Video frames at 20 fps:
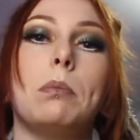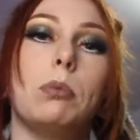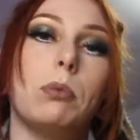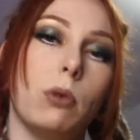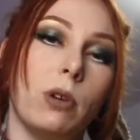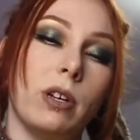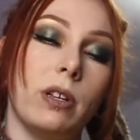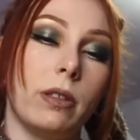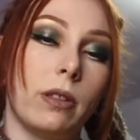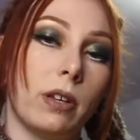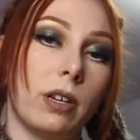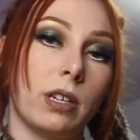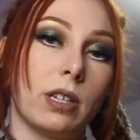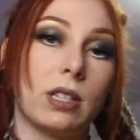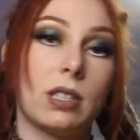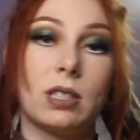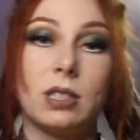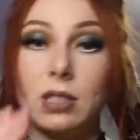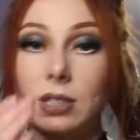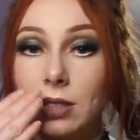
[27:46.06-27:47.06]
breathing,
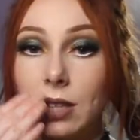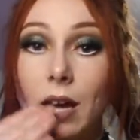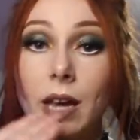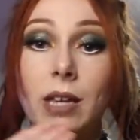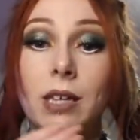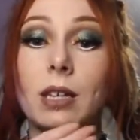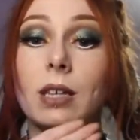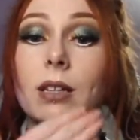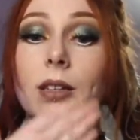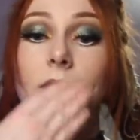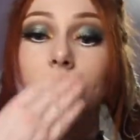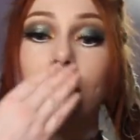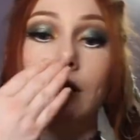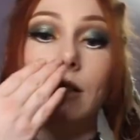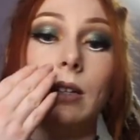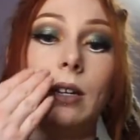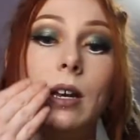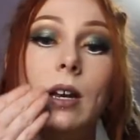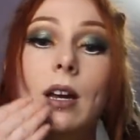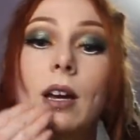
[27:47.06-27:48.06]
cycling,
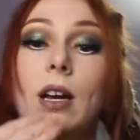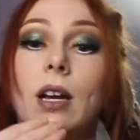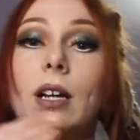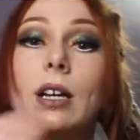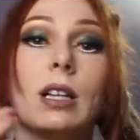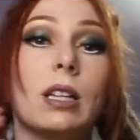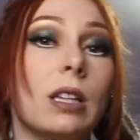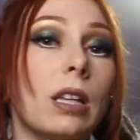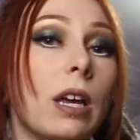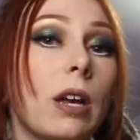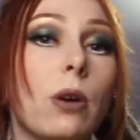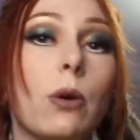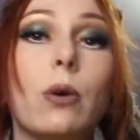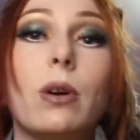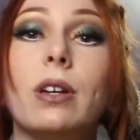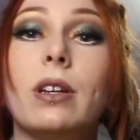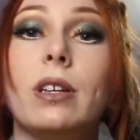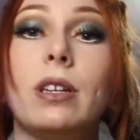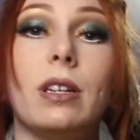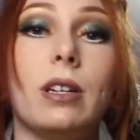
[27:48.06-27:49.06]

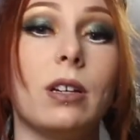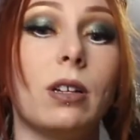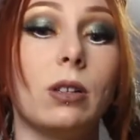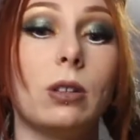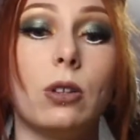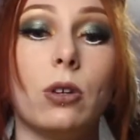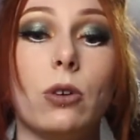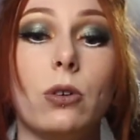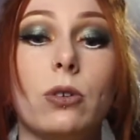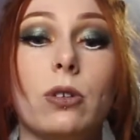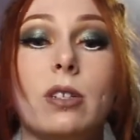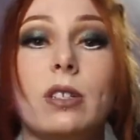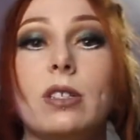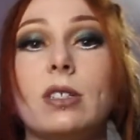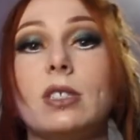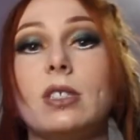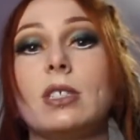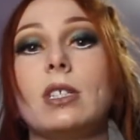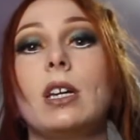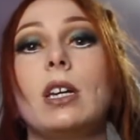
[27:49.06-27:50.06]
clarity,
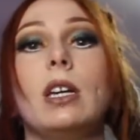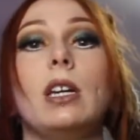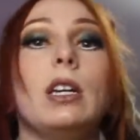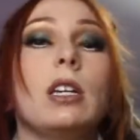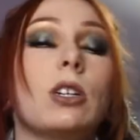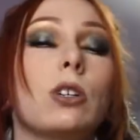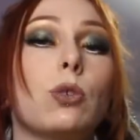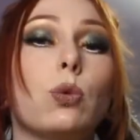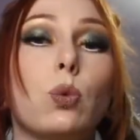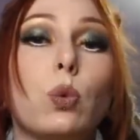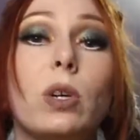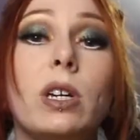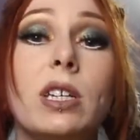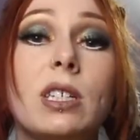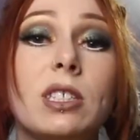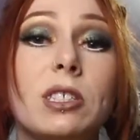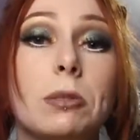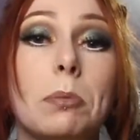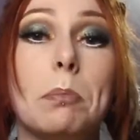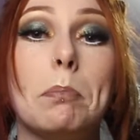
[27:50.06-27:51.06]
alertness,
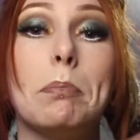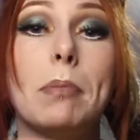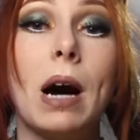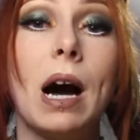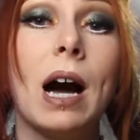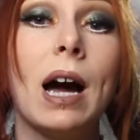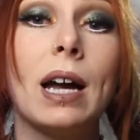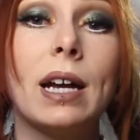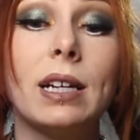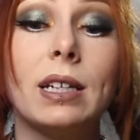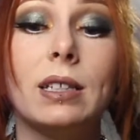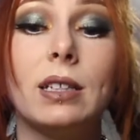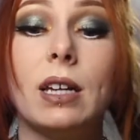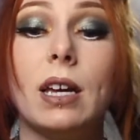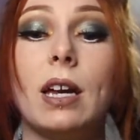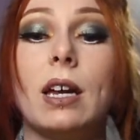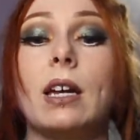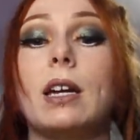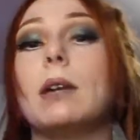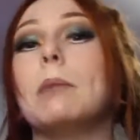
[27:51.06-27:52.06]
increased mind
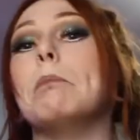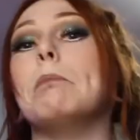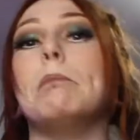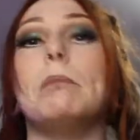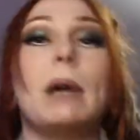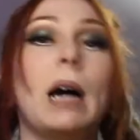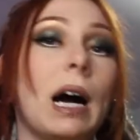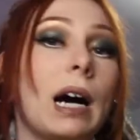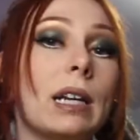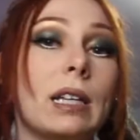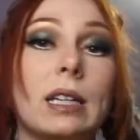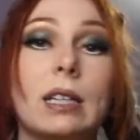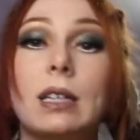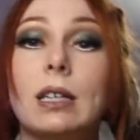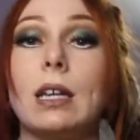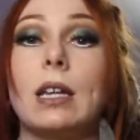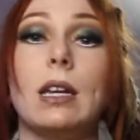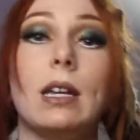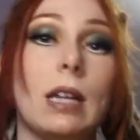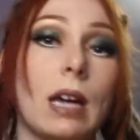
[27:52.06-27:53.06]
and body
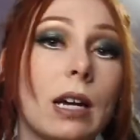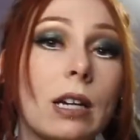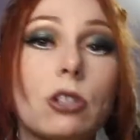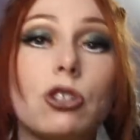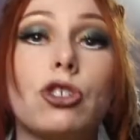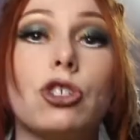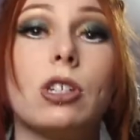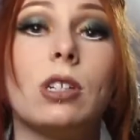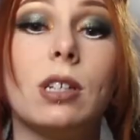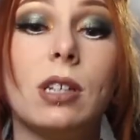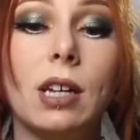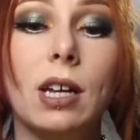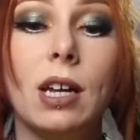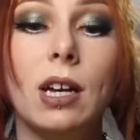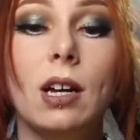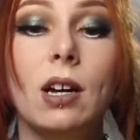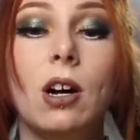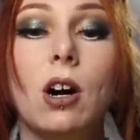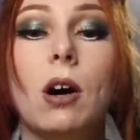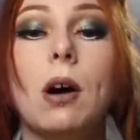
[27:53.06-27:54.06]
connection,
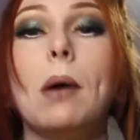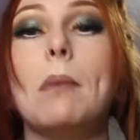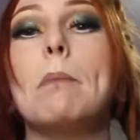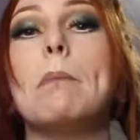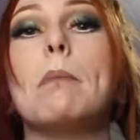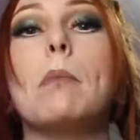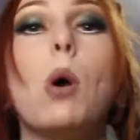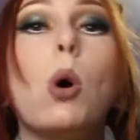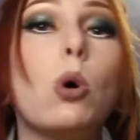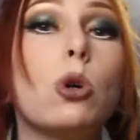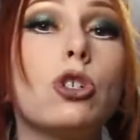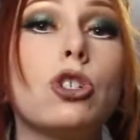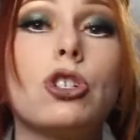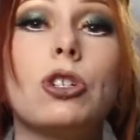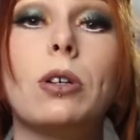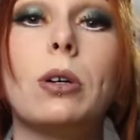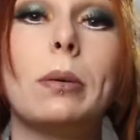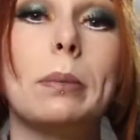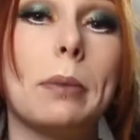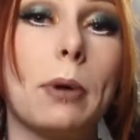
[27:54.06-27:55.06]

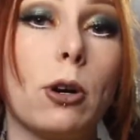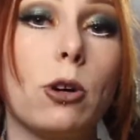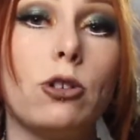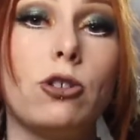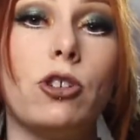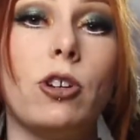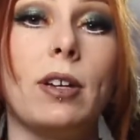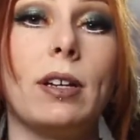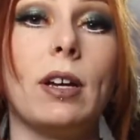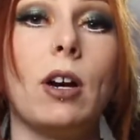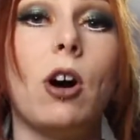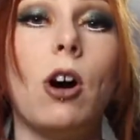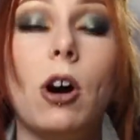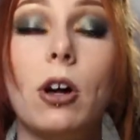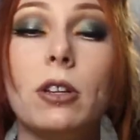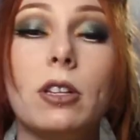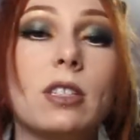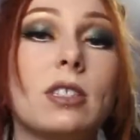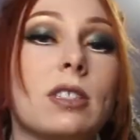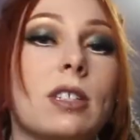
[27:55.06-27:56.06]
emotional purging.
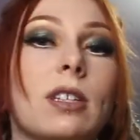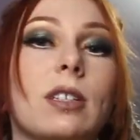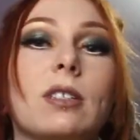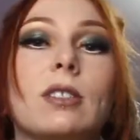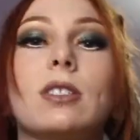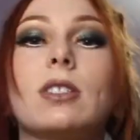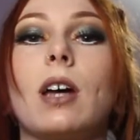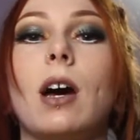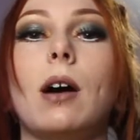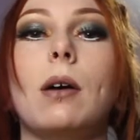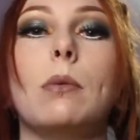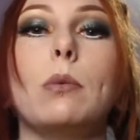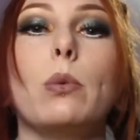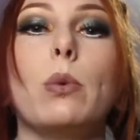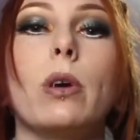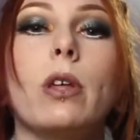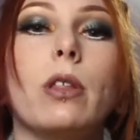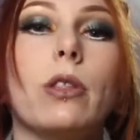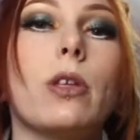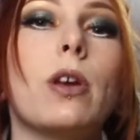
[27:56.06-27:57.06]
All these things come
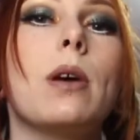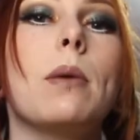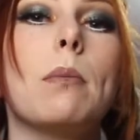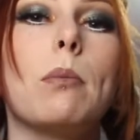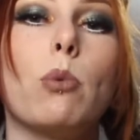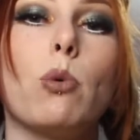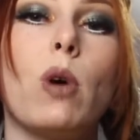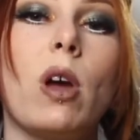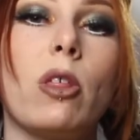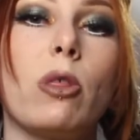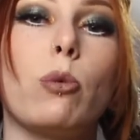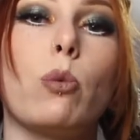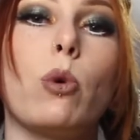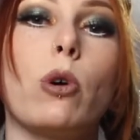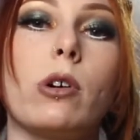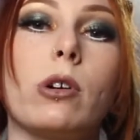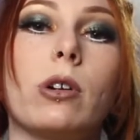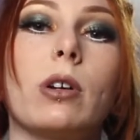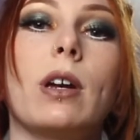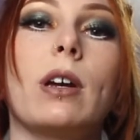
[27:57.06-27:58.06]
with
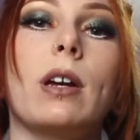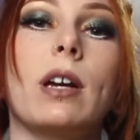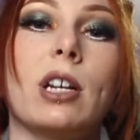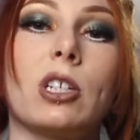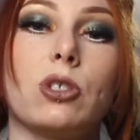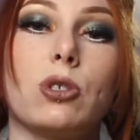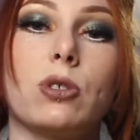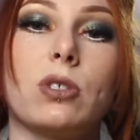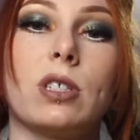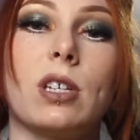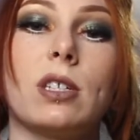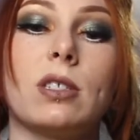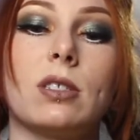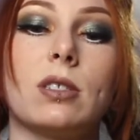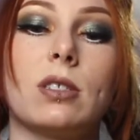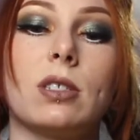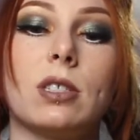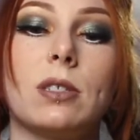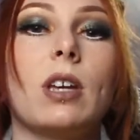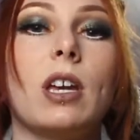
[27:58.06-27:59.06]
breathwork
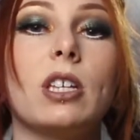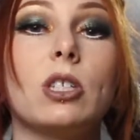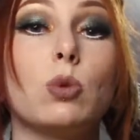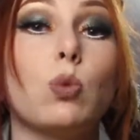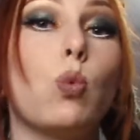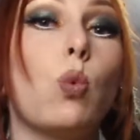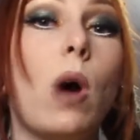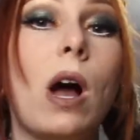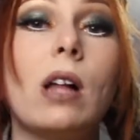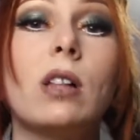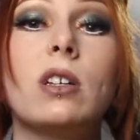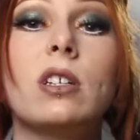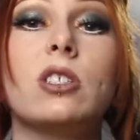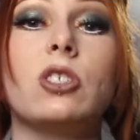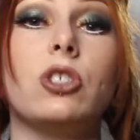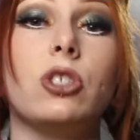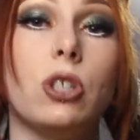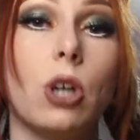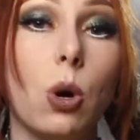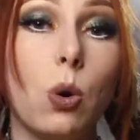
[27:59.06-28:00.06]
exercises, as well
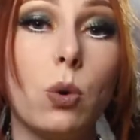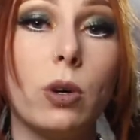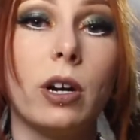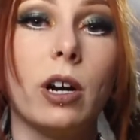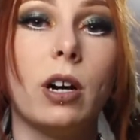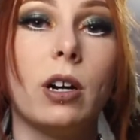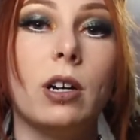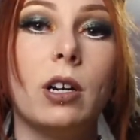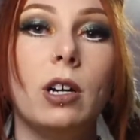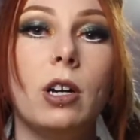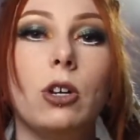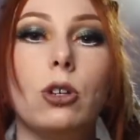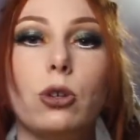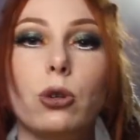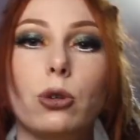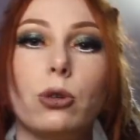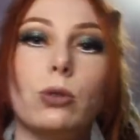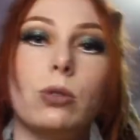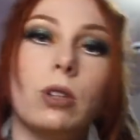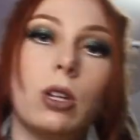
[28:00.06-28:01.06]
as yoga.
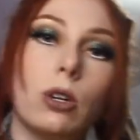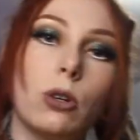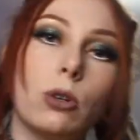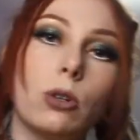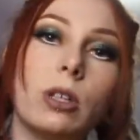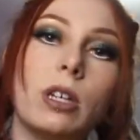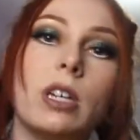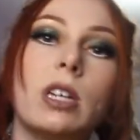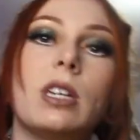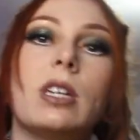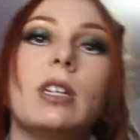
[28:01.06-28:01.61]
You're literally